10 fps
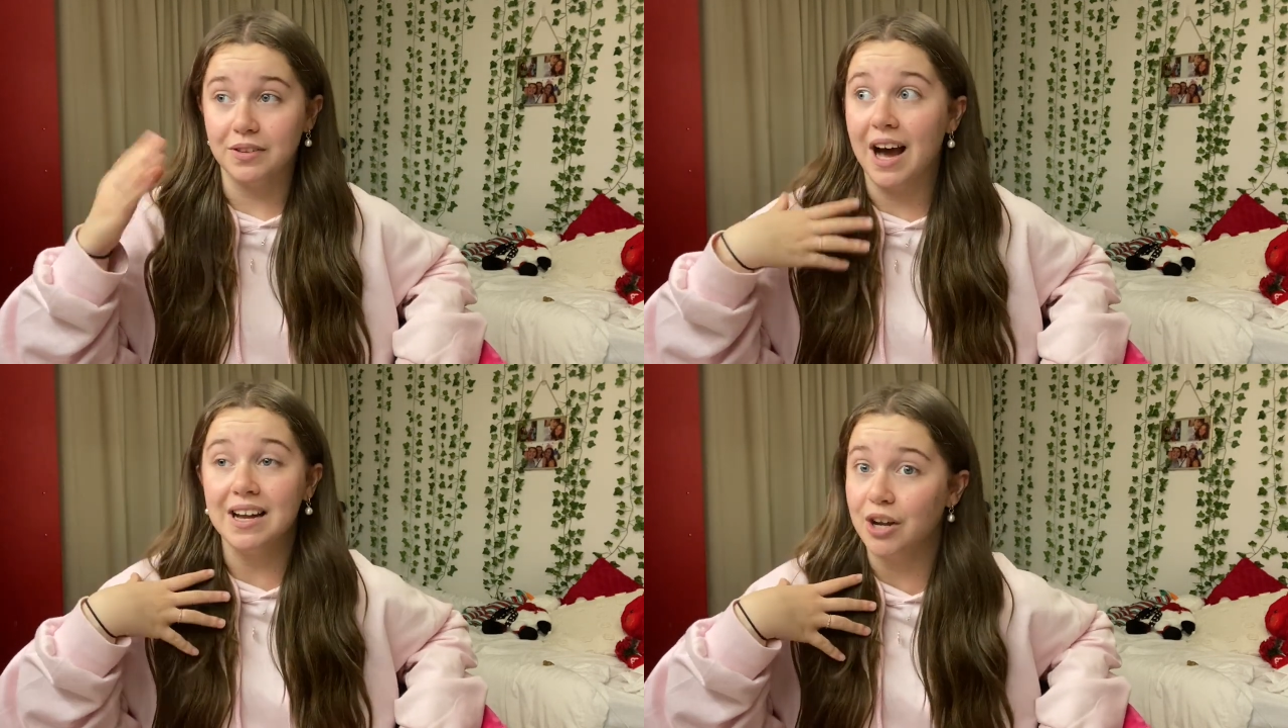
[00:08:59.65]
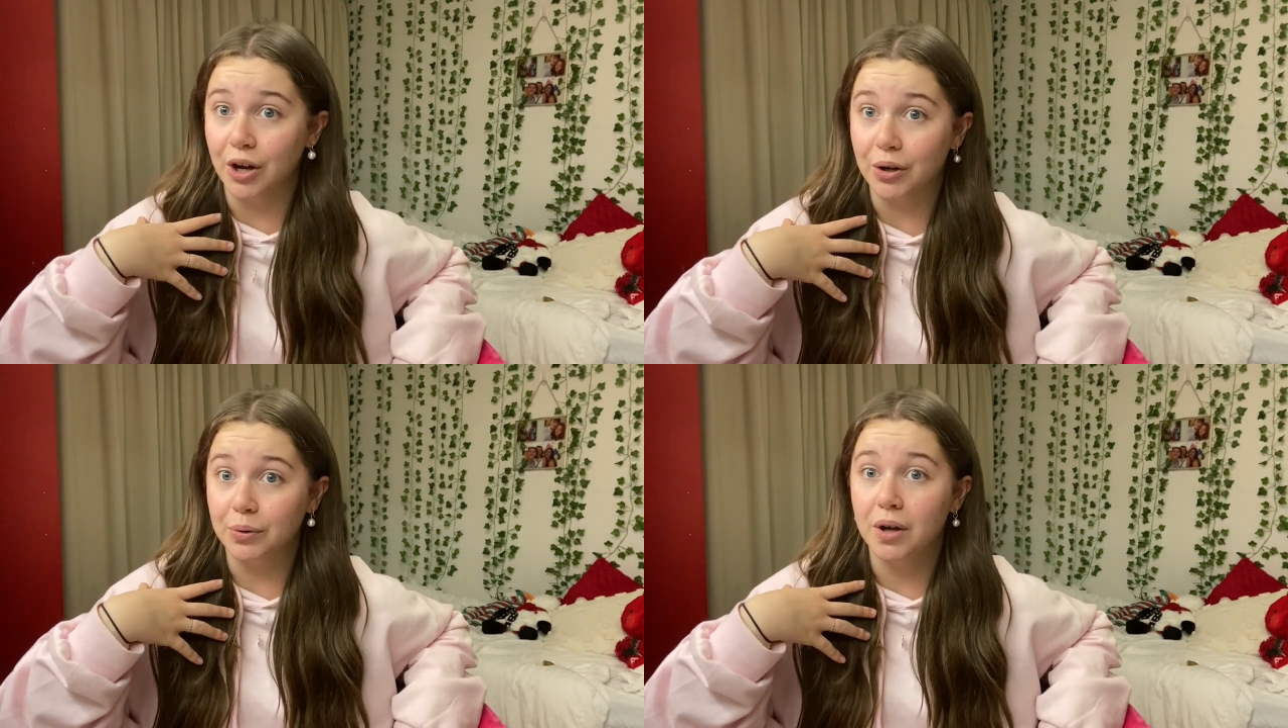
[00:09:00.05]
I
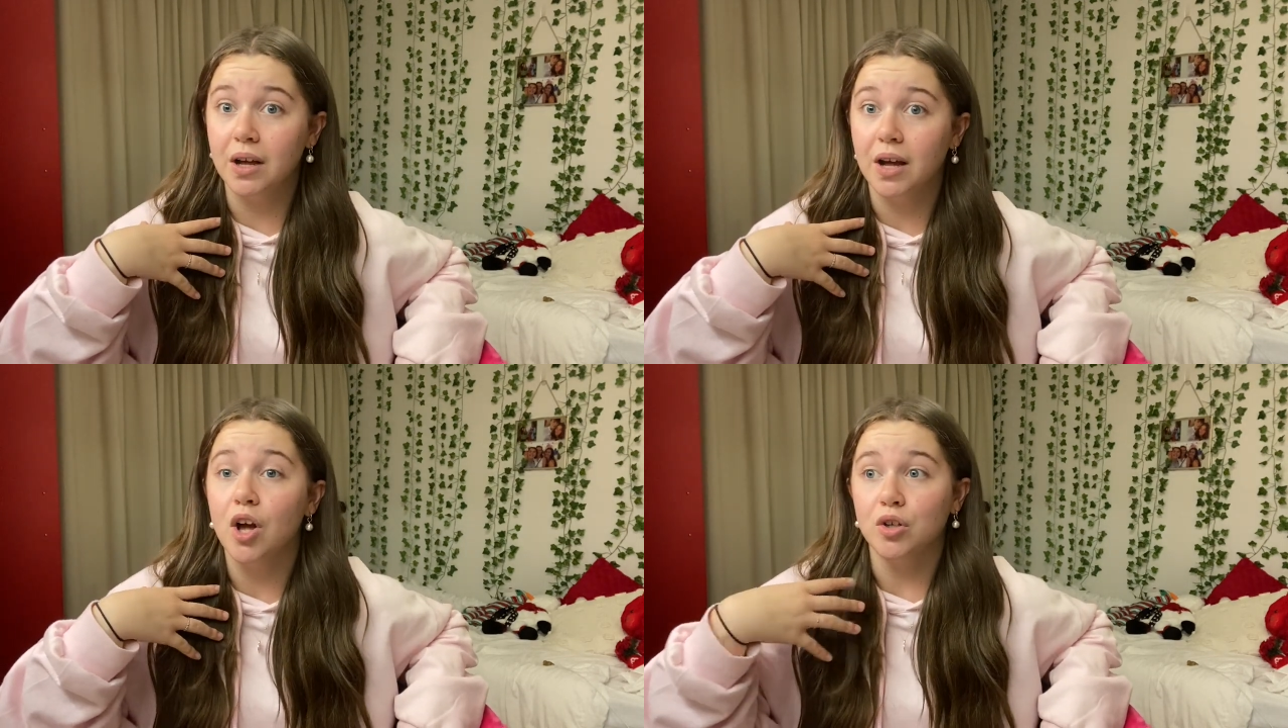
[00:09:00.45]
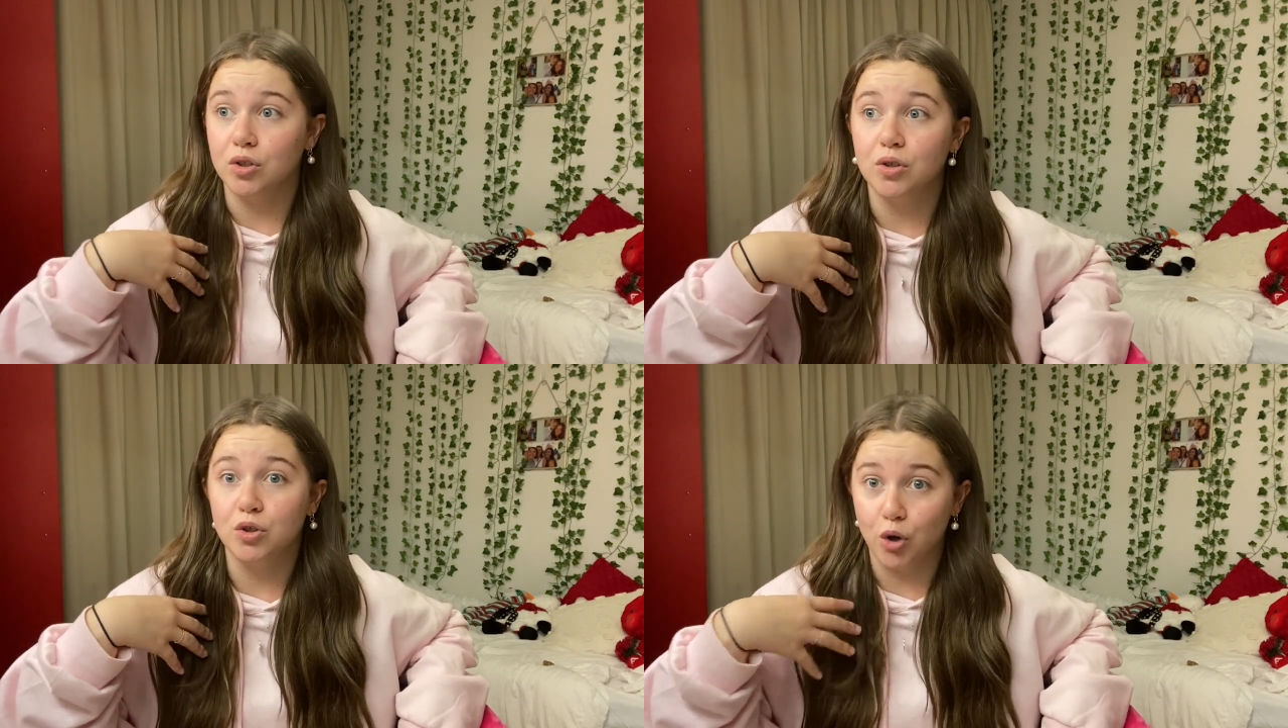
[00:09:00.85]
know
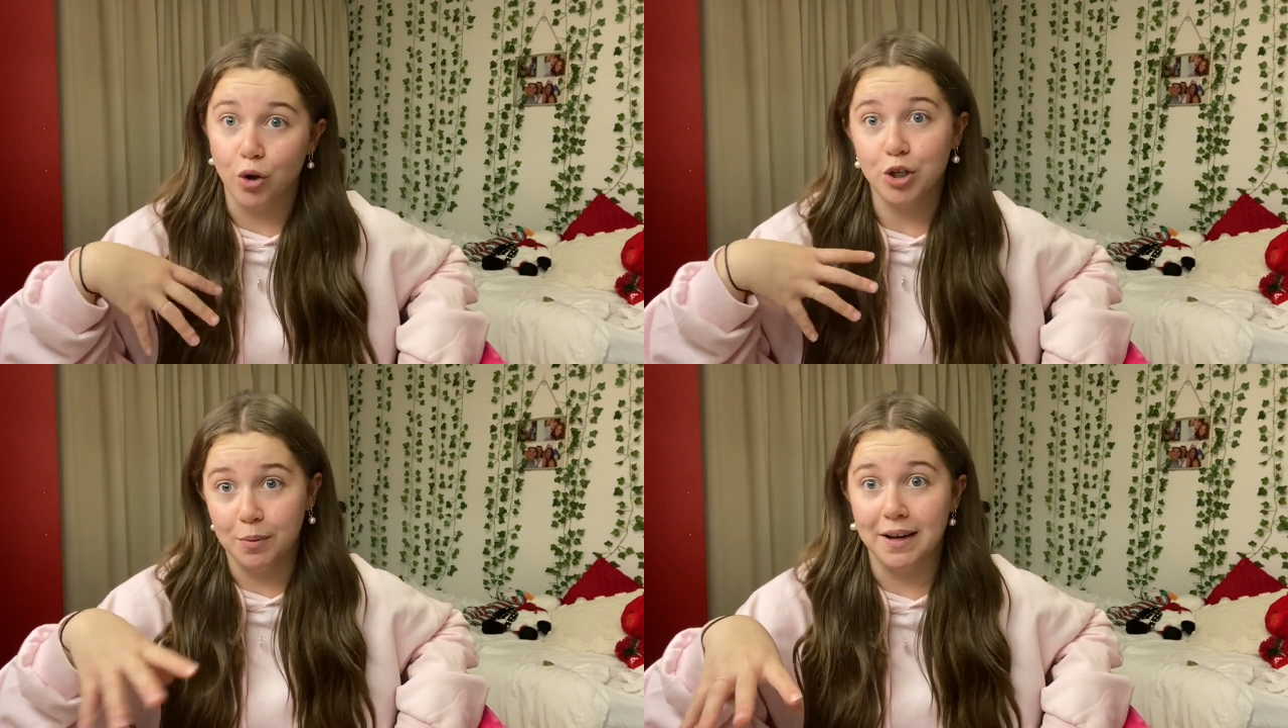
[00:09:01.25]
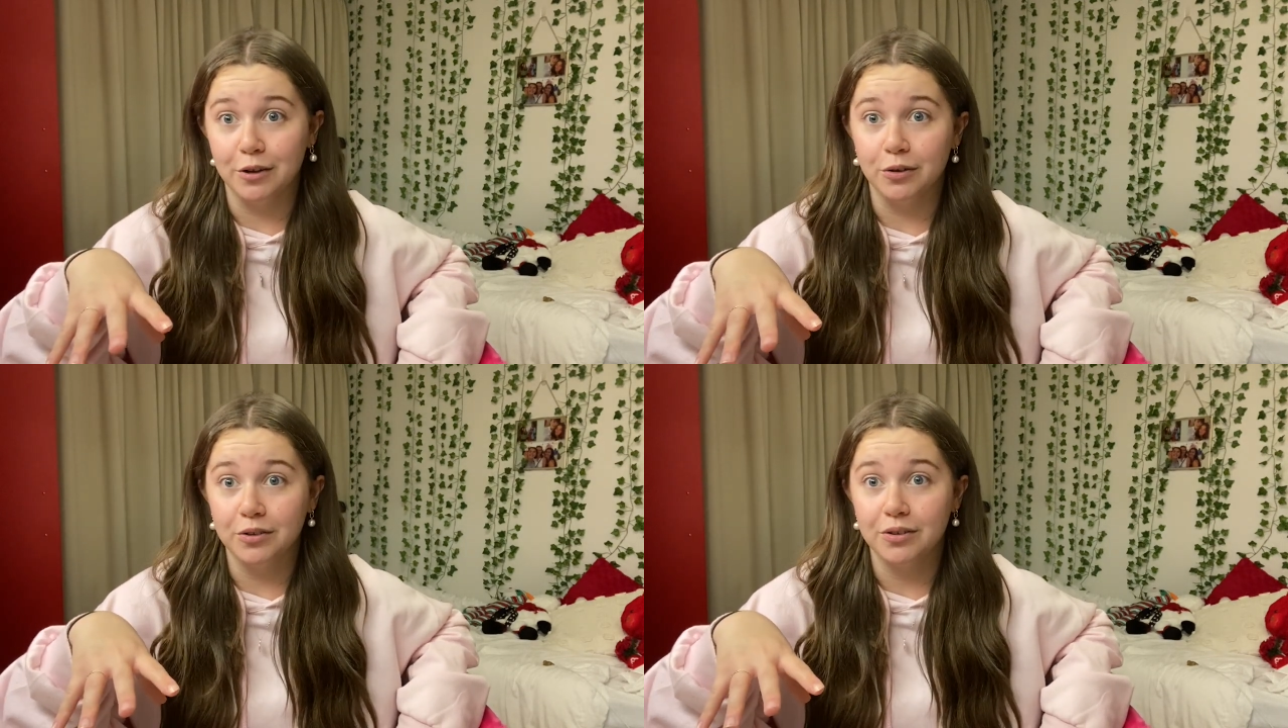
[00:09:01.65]
got New Main
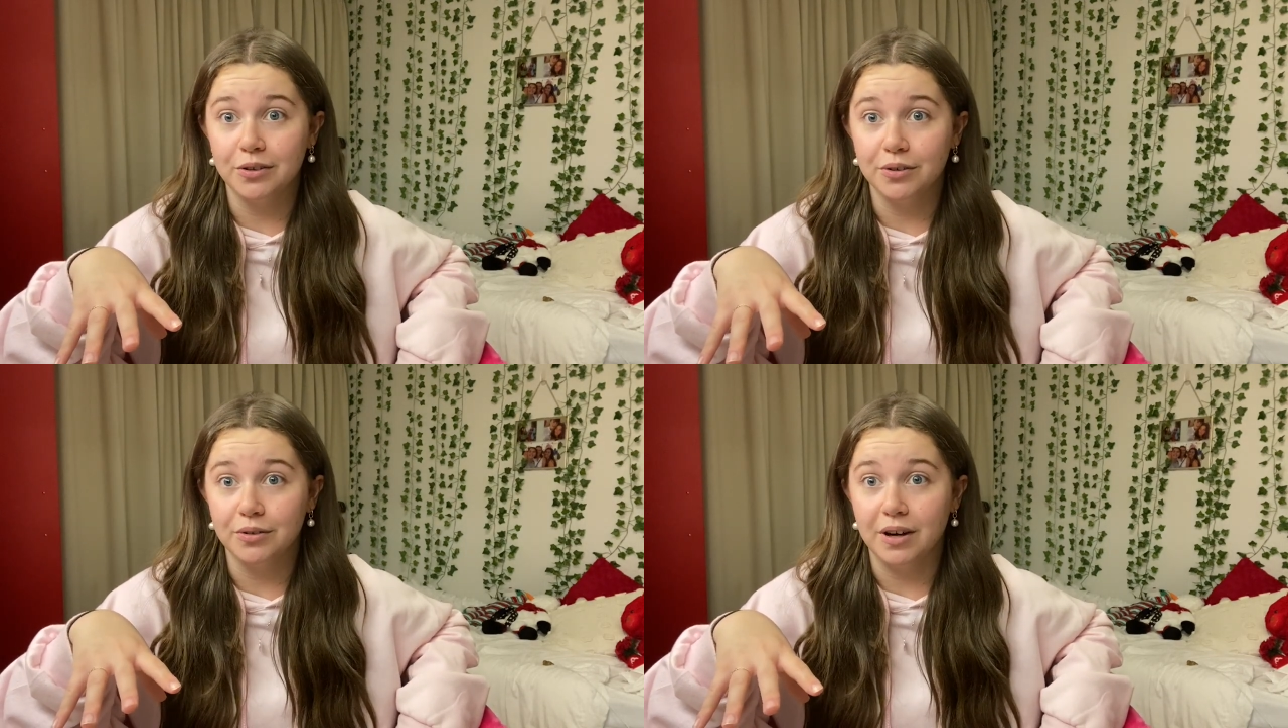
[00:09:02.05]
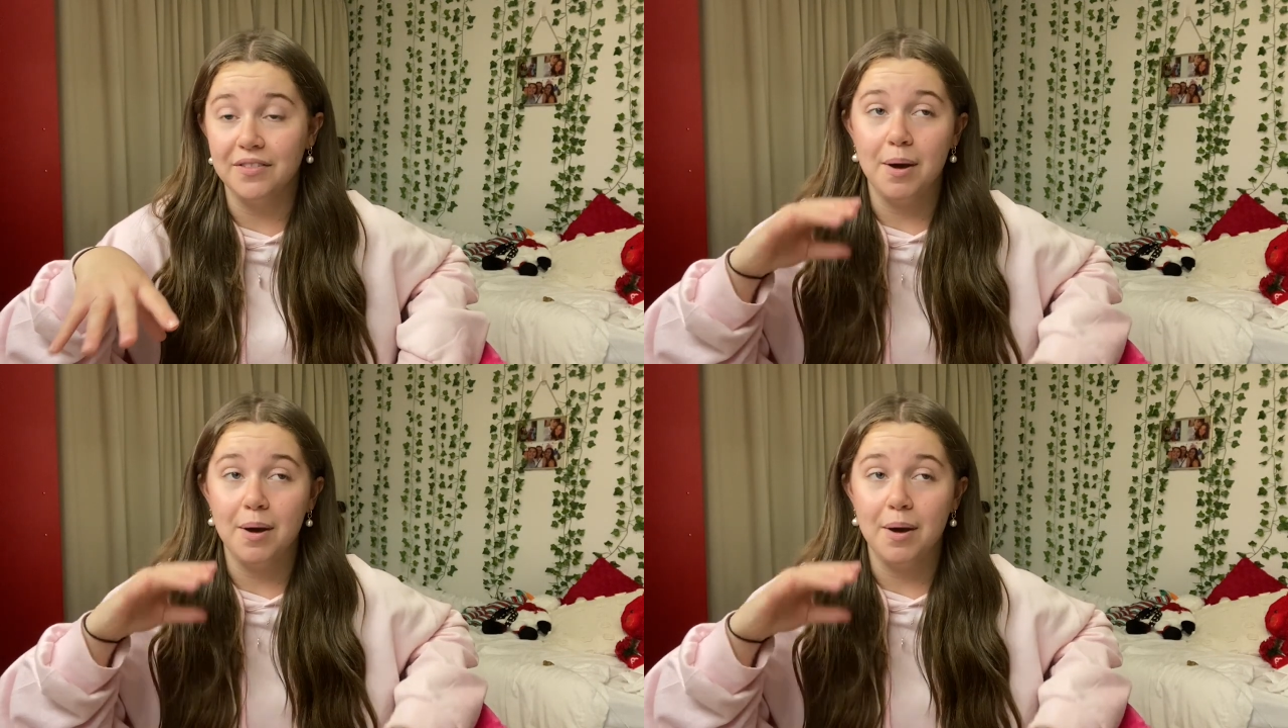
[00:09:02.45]
Halls, and their